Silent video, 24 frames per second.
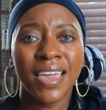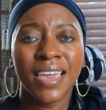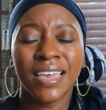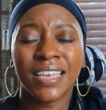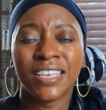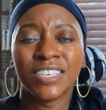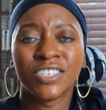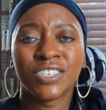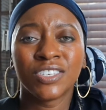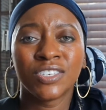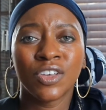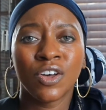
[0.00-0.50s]

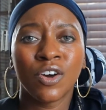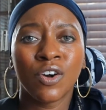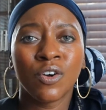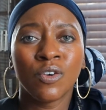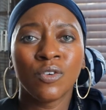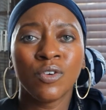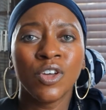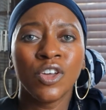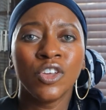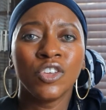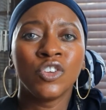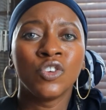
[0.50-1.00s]
And
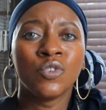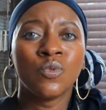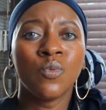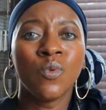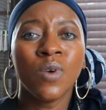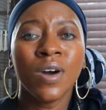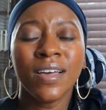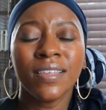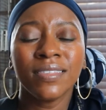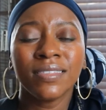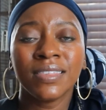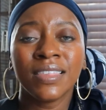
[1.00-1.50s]
so you
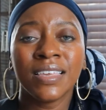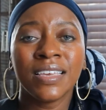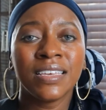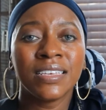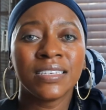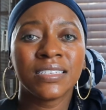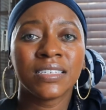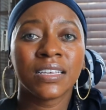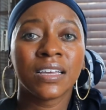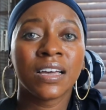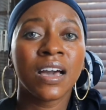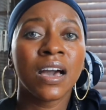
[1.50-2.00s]
want
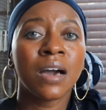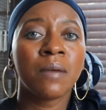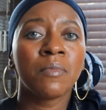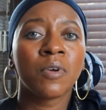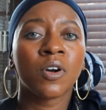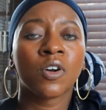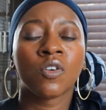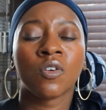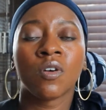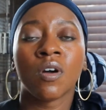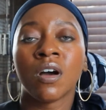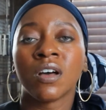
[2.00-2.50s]
things to come
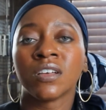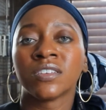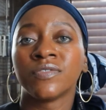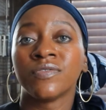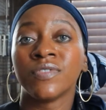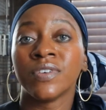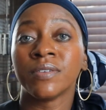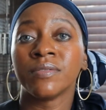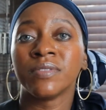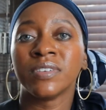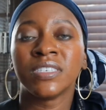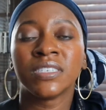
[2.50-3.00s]
across
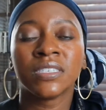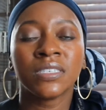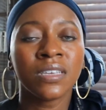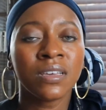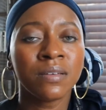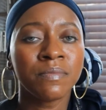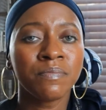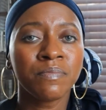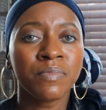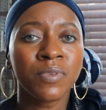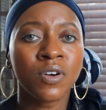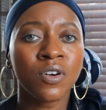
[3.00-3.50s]
very
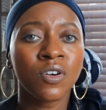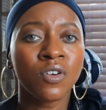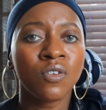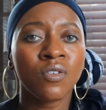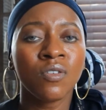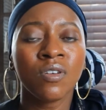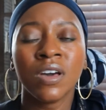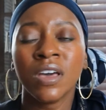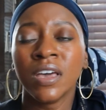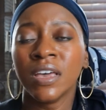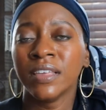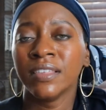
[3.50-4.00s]

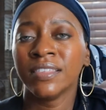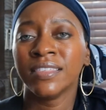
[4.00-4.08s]
simple,